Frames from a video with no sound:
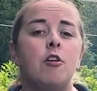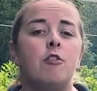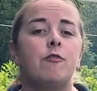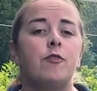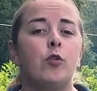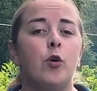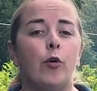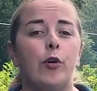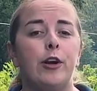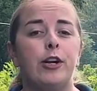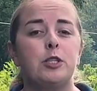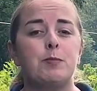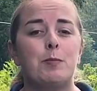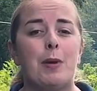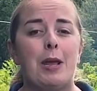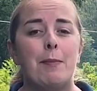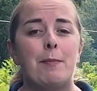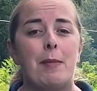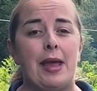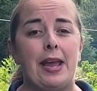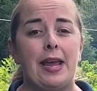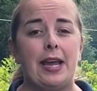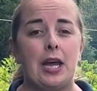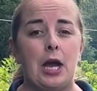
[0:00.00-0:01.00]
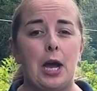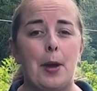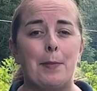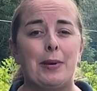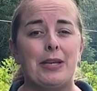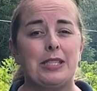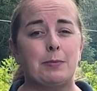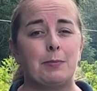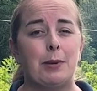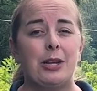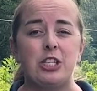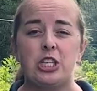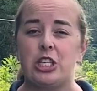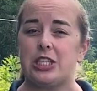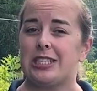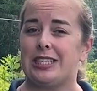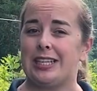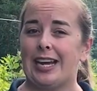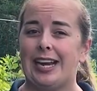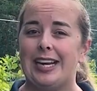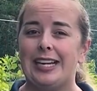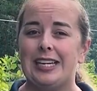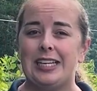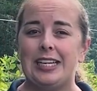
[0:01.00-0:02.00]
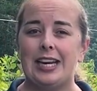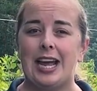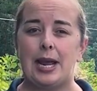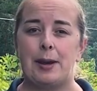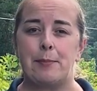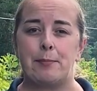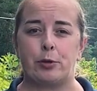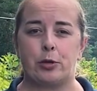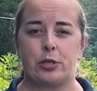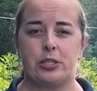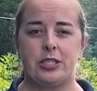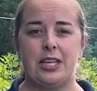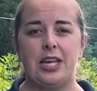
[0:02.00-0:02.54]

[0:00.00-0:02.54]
forage may make up as much as 99%